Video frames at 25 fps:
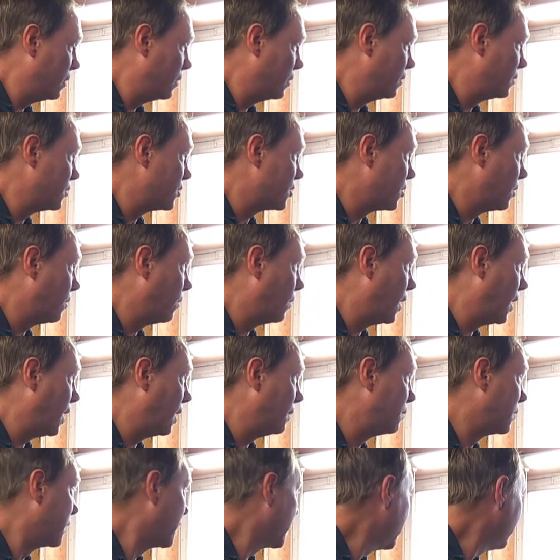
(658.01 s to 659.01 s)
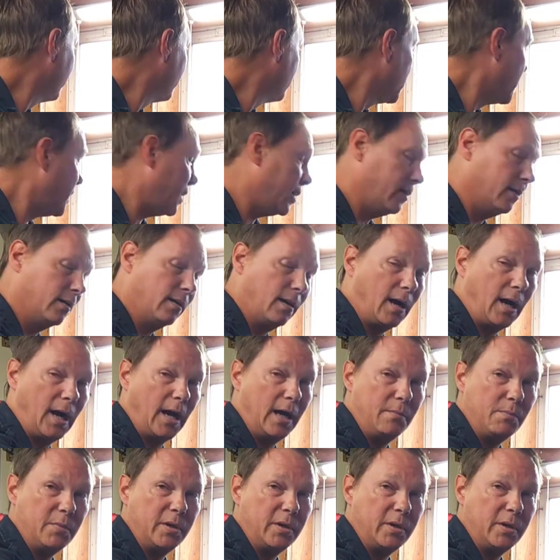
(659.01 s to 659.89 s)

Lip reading: So believe me, I'm